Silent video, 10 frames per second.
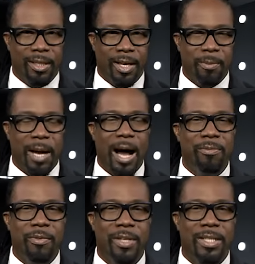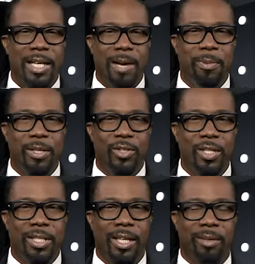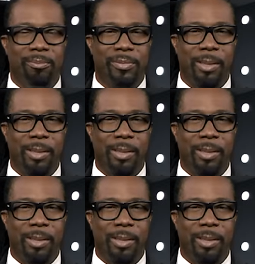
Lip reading: On behalf of the entire production team,